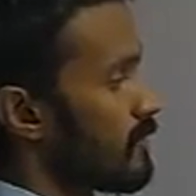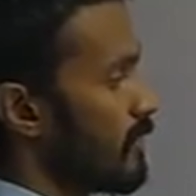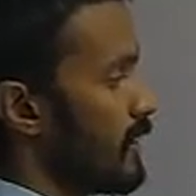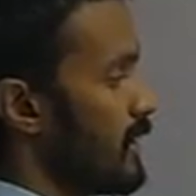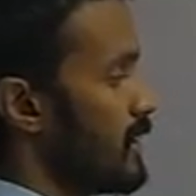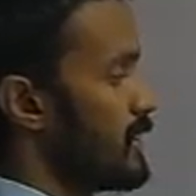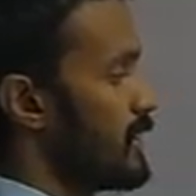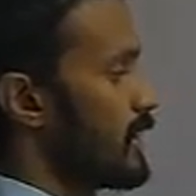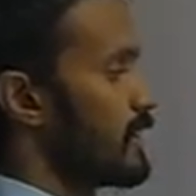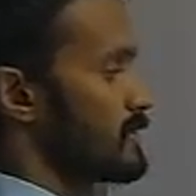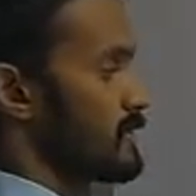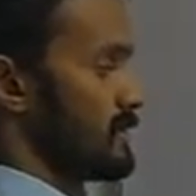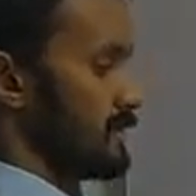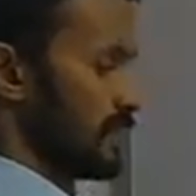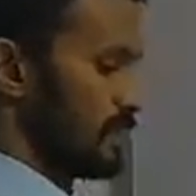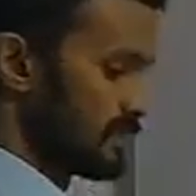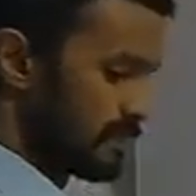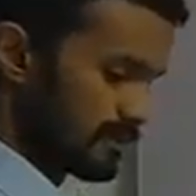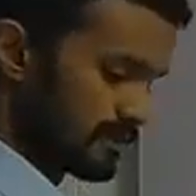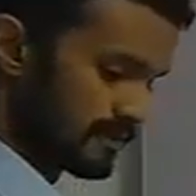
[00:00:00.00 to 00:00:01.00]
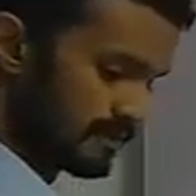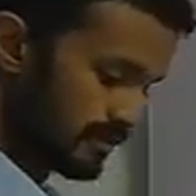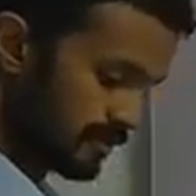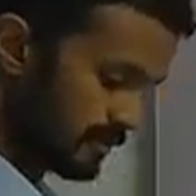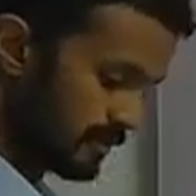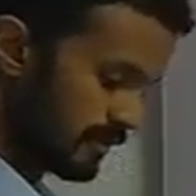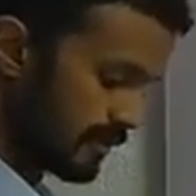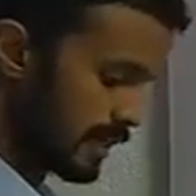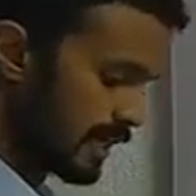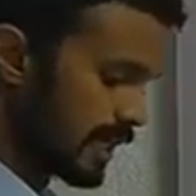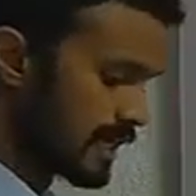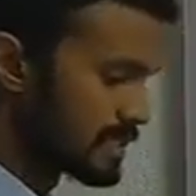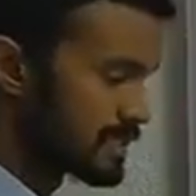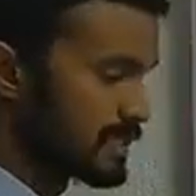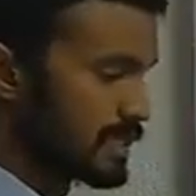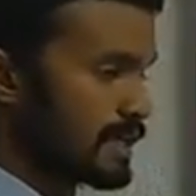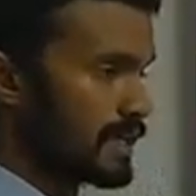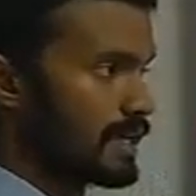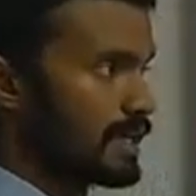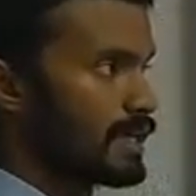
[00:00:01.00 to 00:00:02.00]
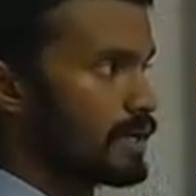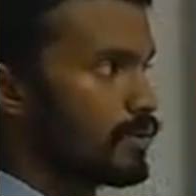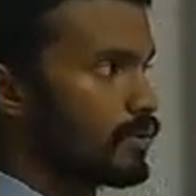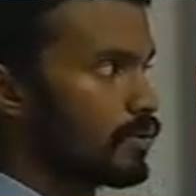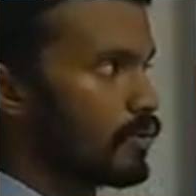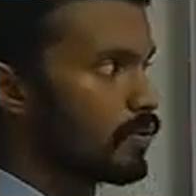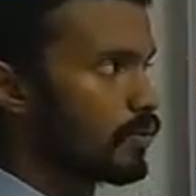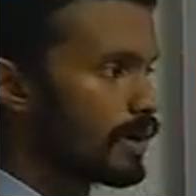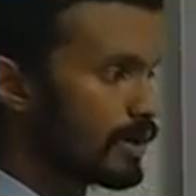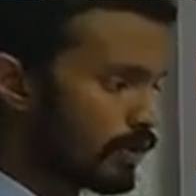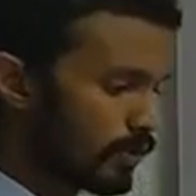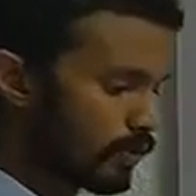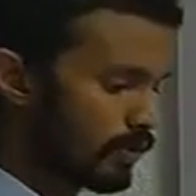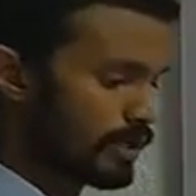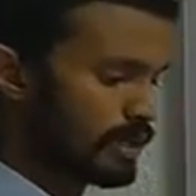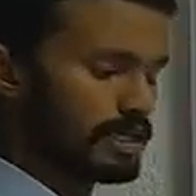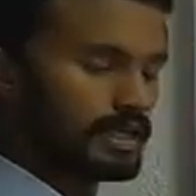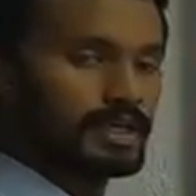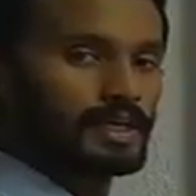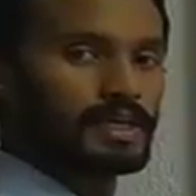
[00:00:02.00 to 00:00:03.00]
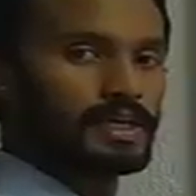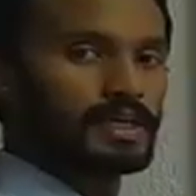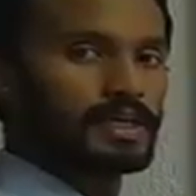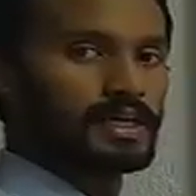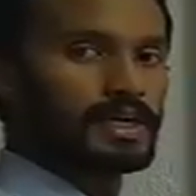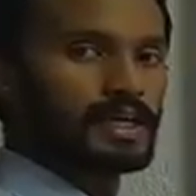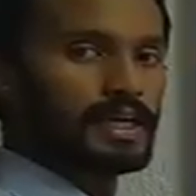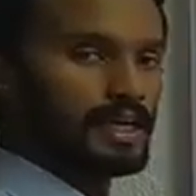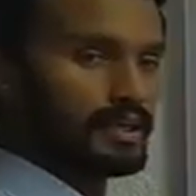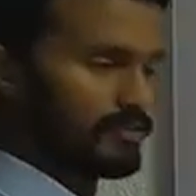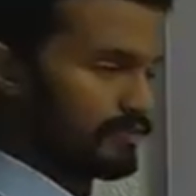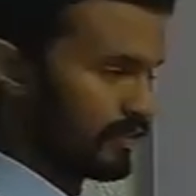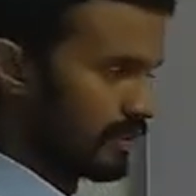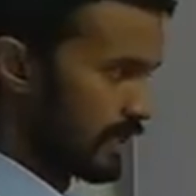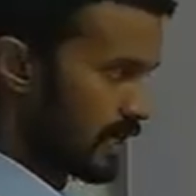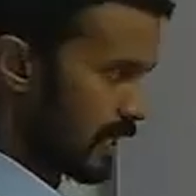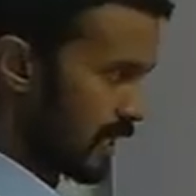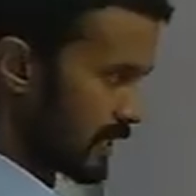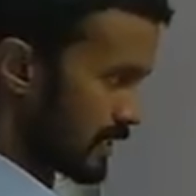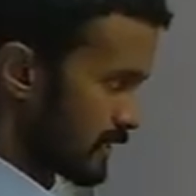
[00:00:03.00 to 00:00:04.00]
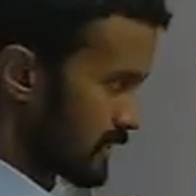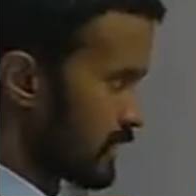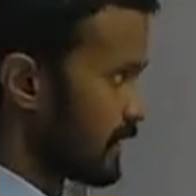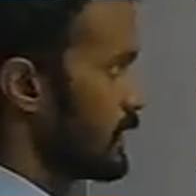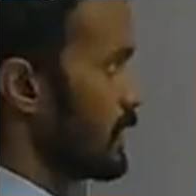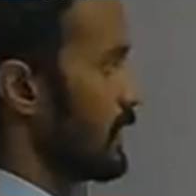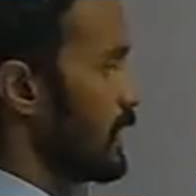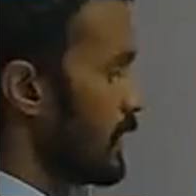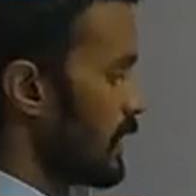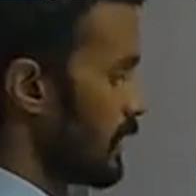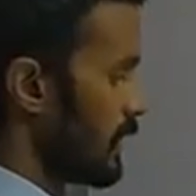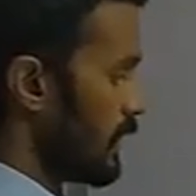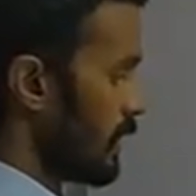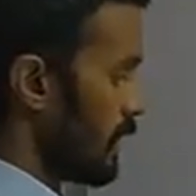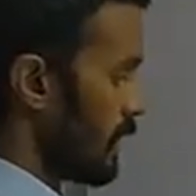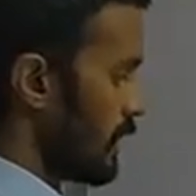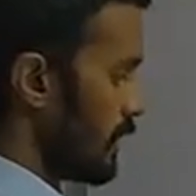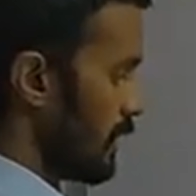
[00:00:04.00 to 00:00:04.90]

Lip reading: and y-axis as AO and OD. If they are asking